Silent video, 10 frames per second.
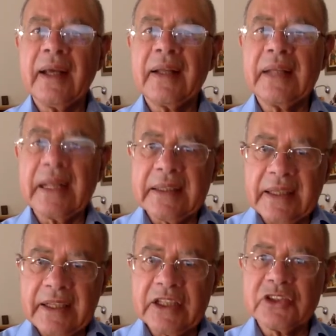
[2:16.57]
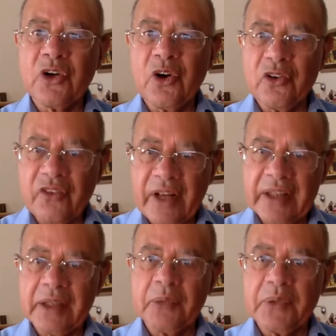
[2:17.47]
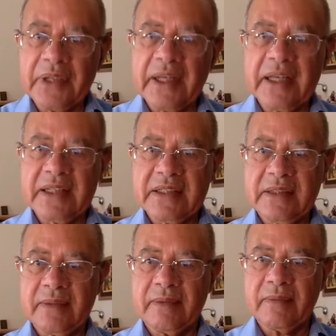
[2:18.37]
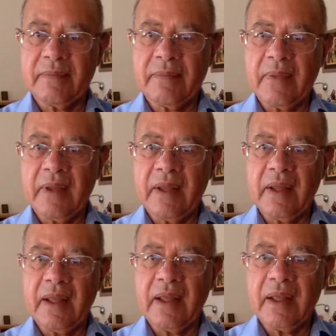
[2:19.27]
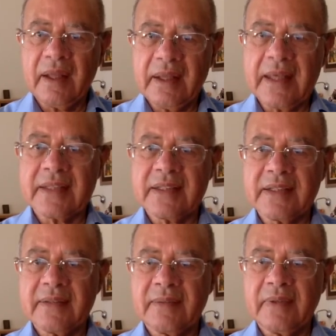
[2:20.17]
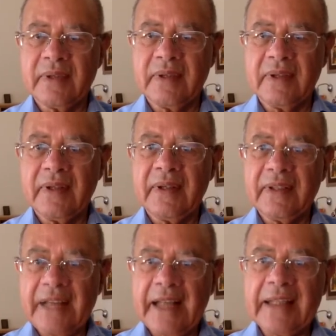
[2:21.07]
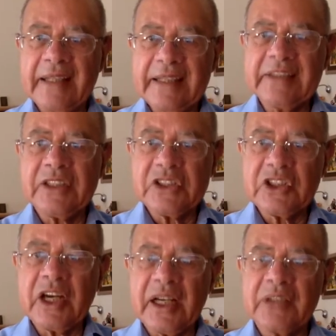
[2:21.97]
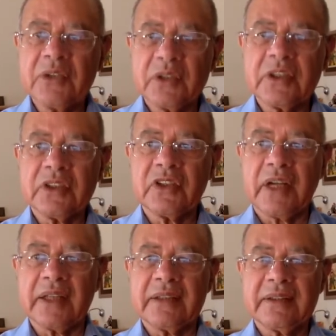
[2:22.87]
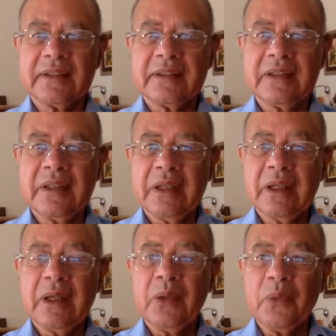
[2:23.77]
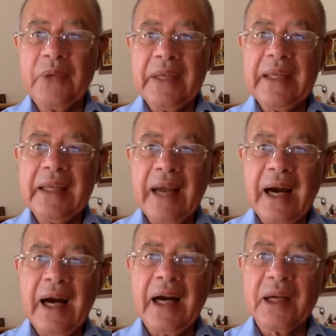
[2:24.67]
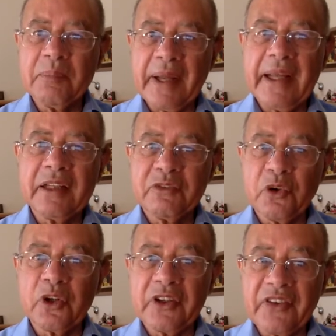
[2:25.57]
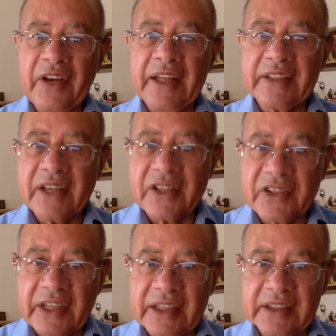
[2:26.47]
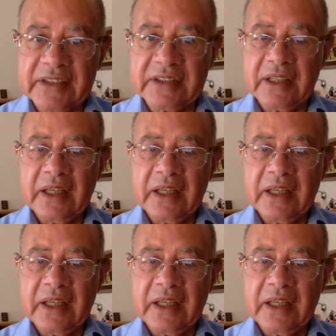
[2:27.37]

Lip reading: that is already within us. Yes, that little child got it right. We are made for greater things.